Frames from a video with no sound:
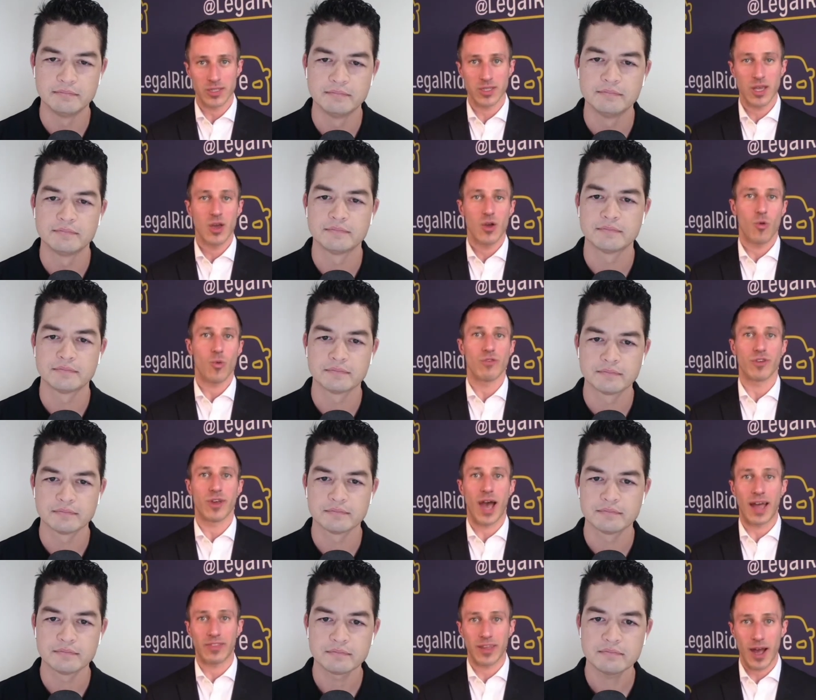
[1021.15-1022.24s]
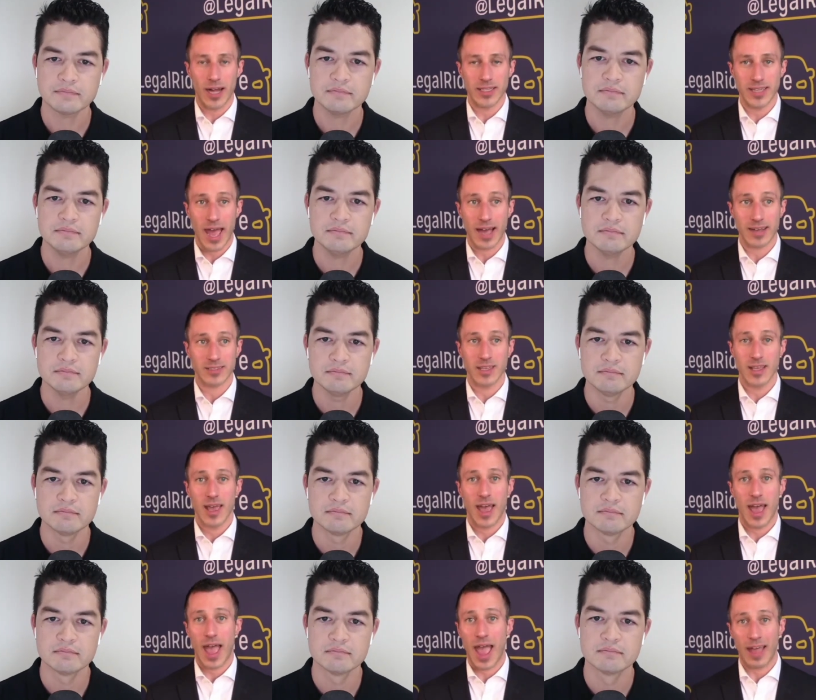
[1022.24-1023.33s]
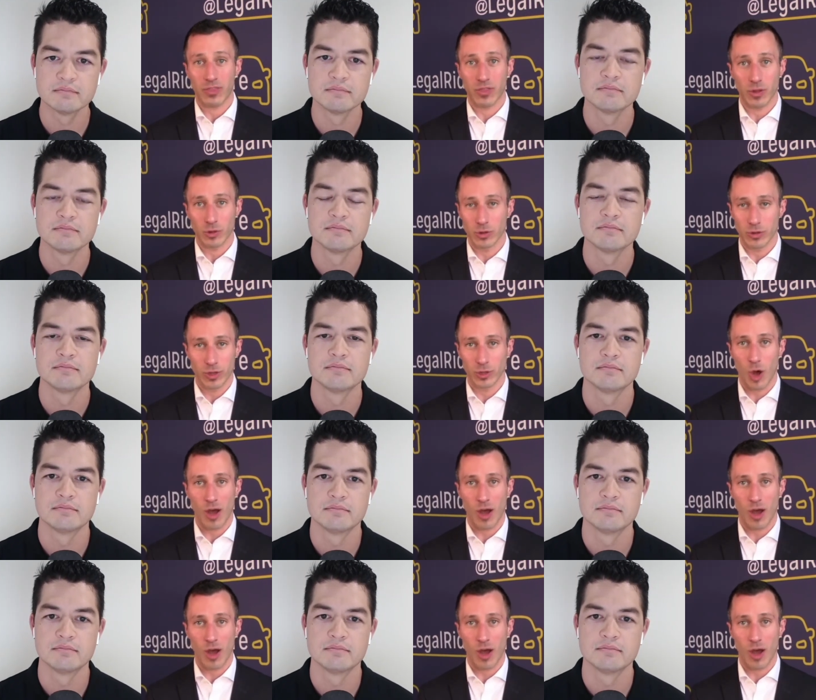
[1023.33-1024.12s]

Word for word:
Speaker 1: Mm-hmm. We've the contacts at the, the law